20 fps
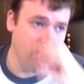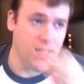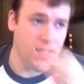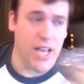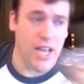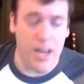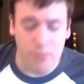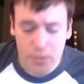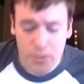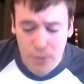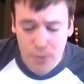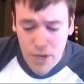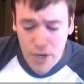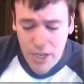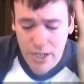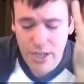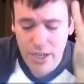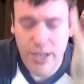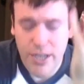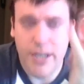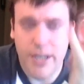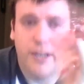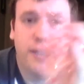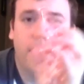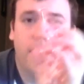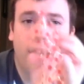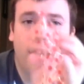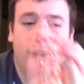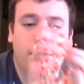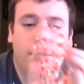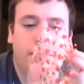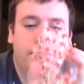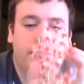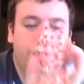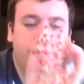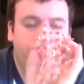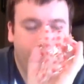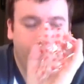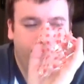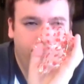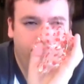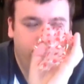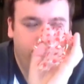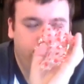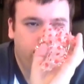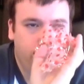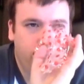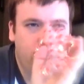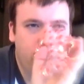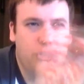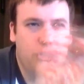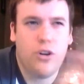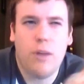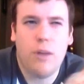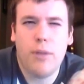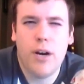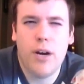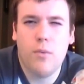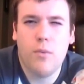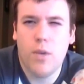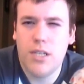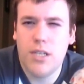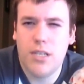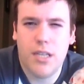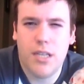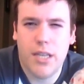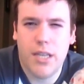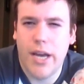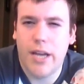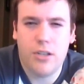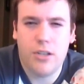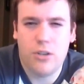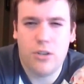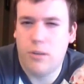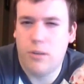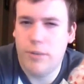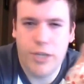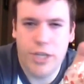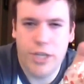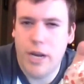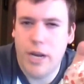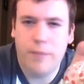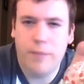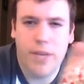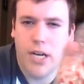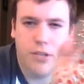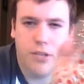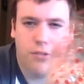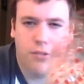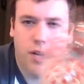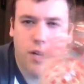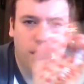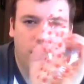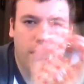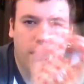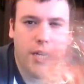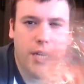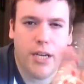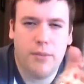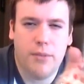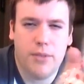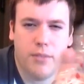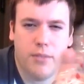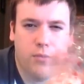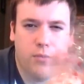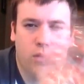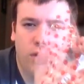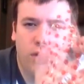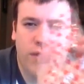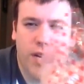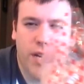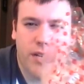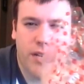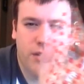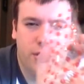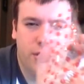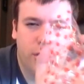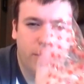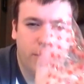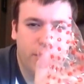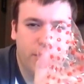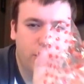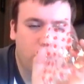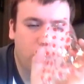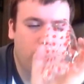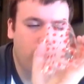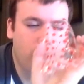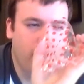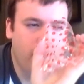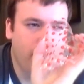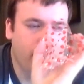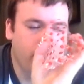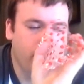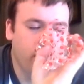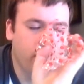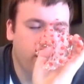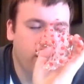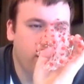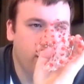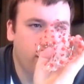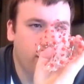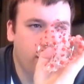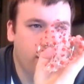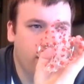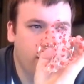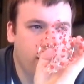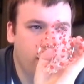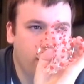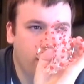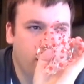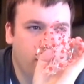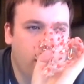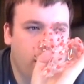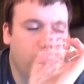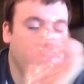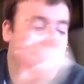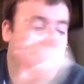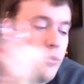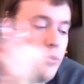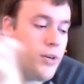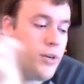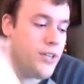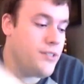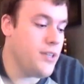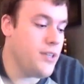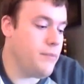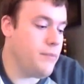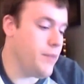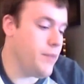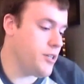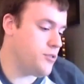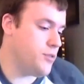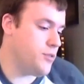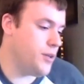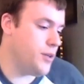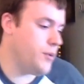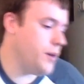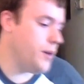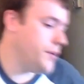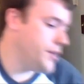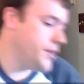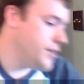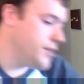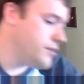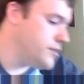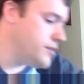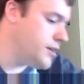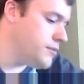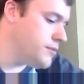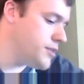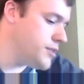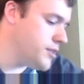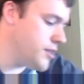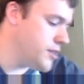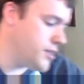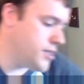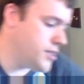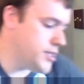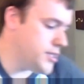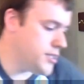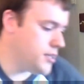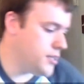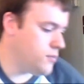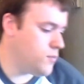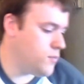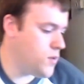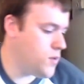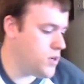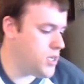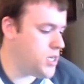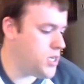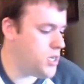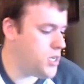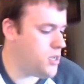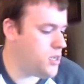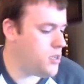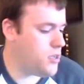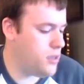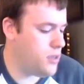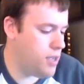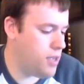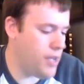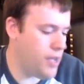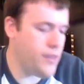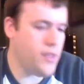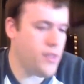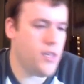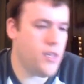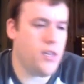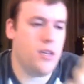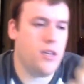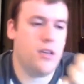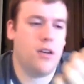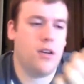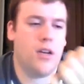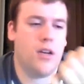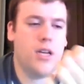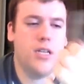And it was pretty good. The strawberry wasn't that strawberry jam that I do not like. It was more of that syrupy strawberry. And the blueberry scent mixed really well with it, so that was a decent one. And then I